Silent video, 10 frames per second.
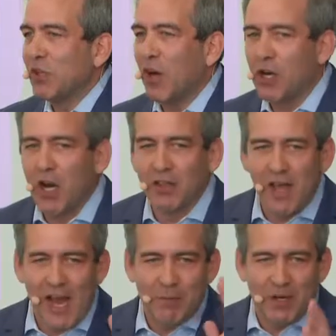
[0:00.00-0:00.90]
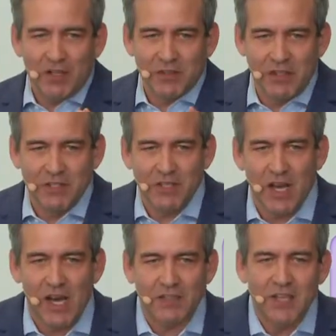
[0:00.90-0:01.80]
are online because of these
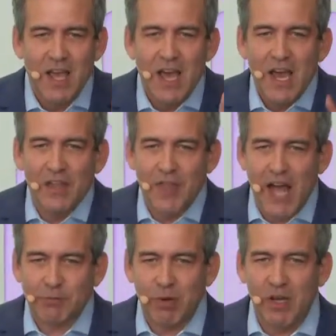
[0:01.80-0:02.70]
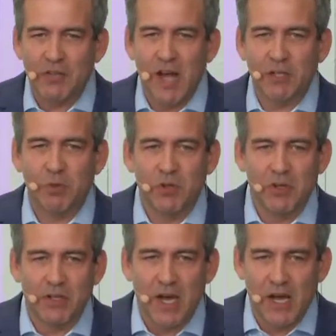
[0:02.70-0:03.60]
guys. And that's propelling the
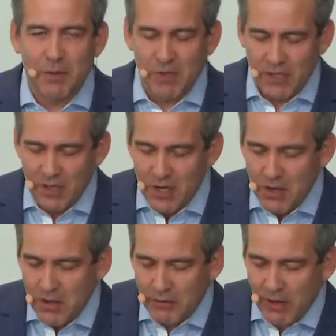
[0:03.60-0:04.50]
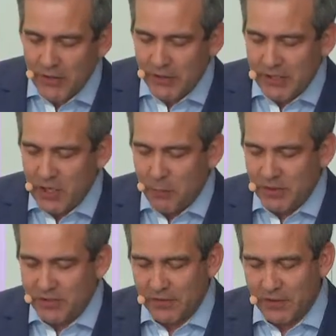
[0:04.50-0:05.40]
entrepreneurial economy throughout the
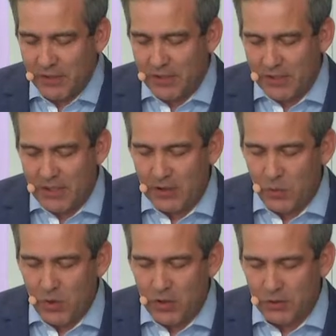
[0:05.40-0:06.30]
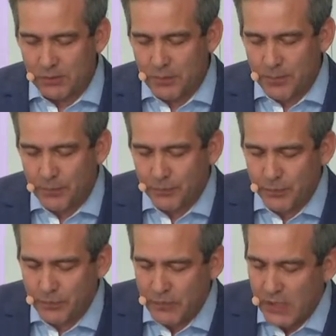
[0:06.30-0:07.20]
Indo-Pacific and the world.
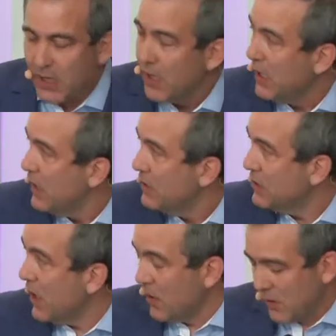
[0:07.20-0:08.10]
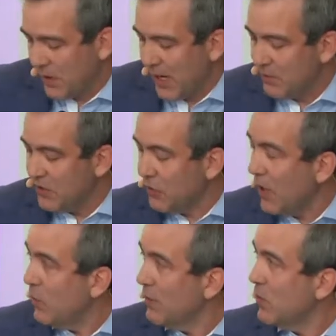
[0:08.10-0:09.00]
So I'm going to
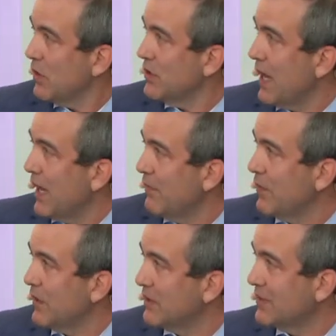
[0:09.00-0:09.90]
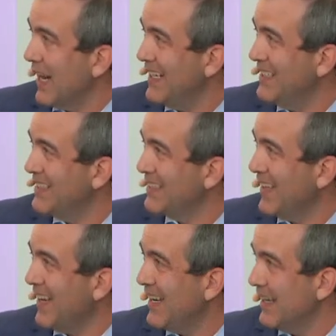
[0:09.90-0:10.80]
try one more time for an exciting
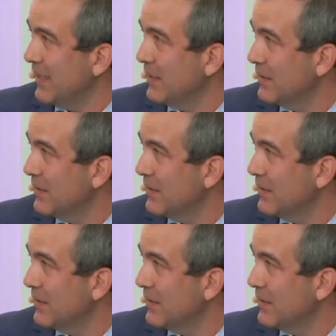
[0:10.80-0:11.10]
slide,